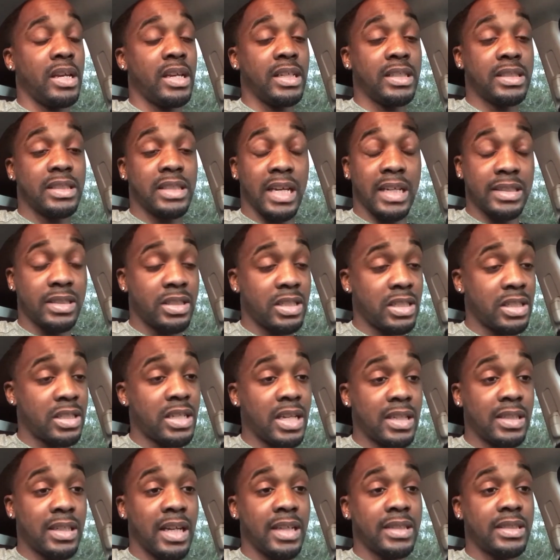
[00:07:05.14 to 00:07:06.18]
it's just
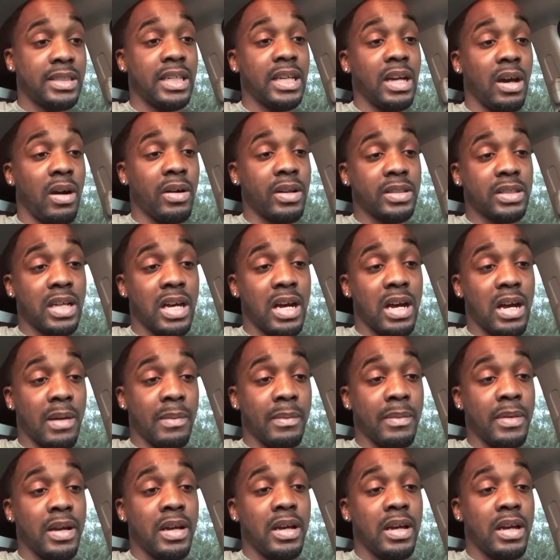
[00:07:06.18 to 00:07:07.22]
as I say all the
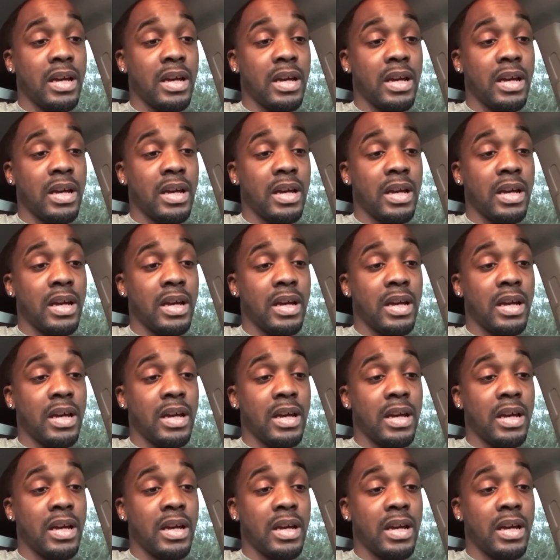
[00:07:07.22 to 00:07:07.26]
time,